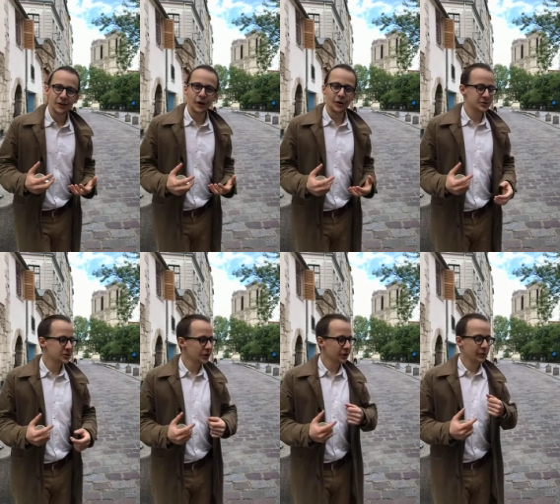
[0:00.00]
A
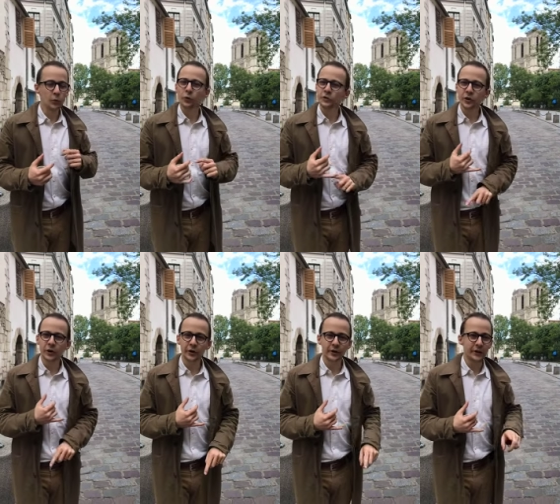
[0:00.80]
son of a
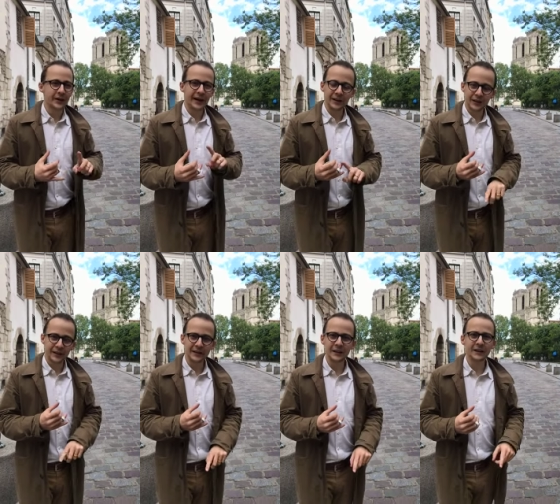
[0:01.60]
woodcutter and a
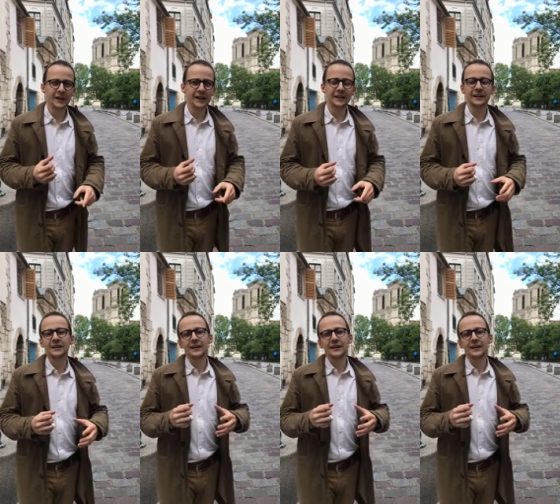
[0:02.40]
cleaning lady